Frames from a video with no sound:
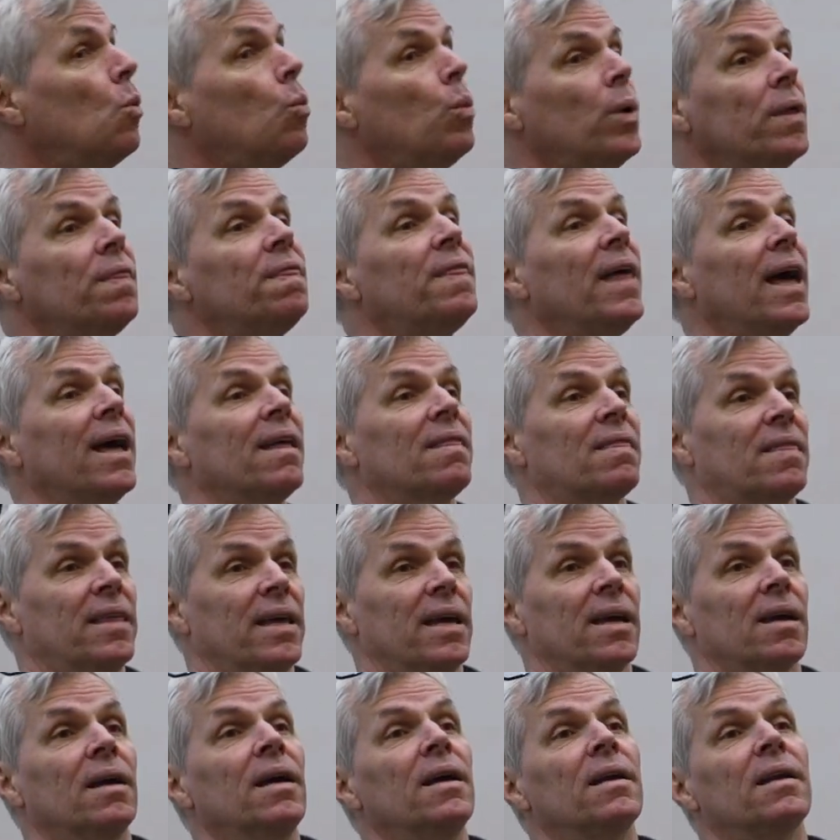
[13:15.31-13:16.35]
with that
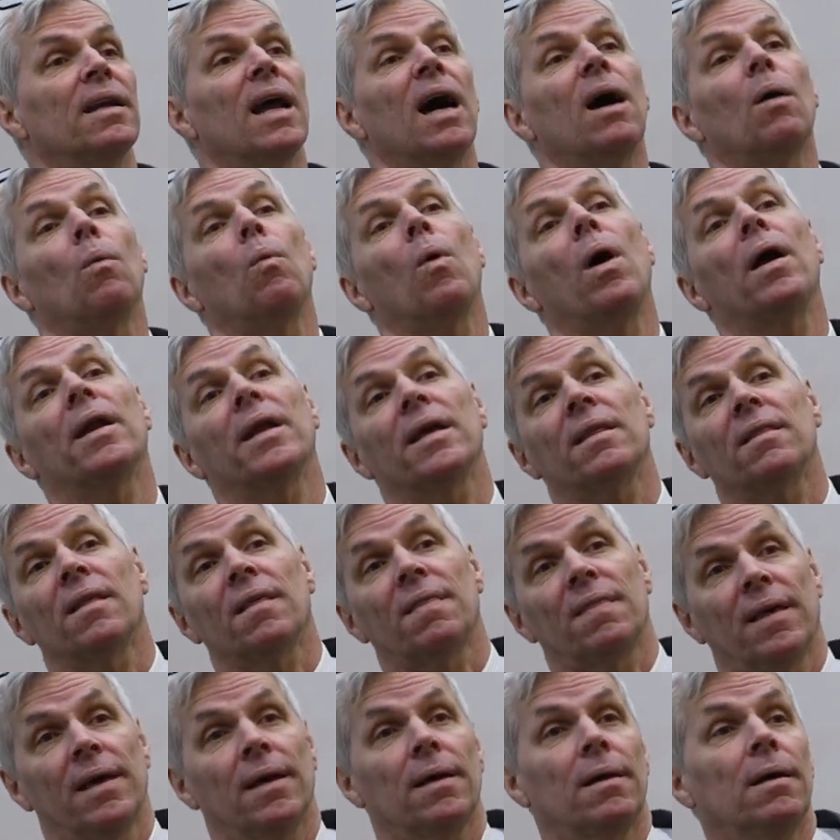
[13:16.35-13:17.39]
thing, not wanting the
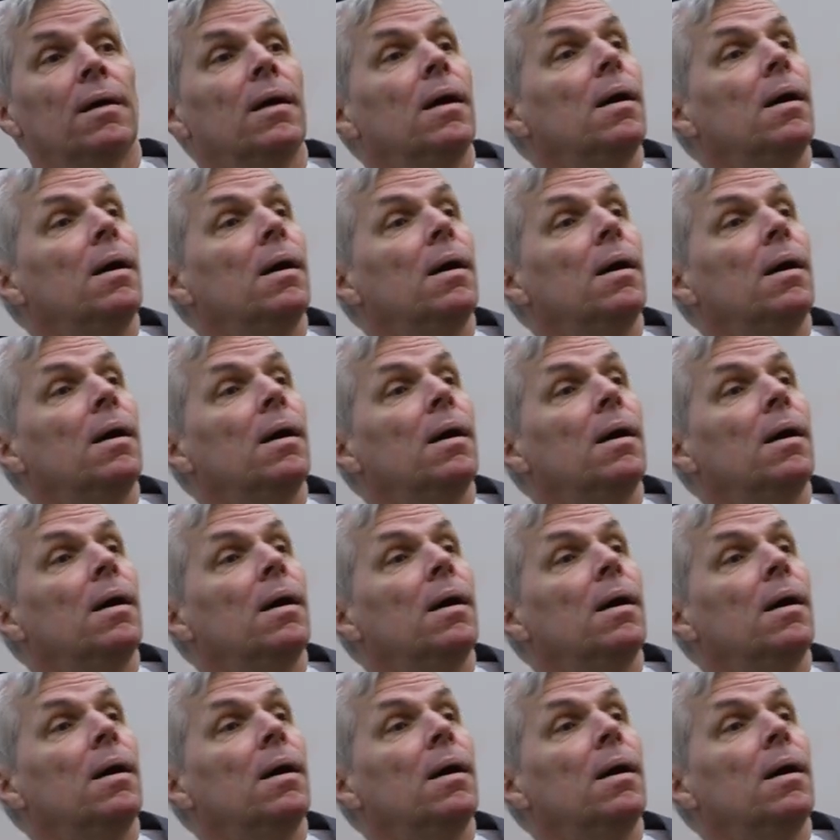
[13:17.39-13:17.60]
thing,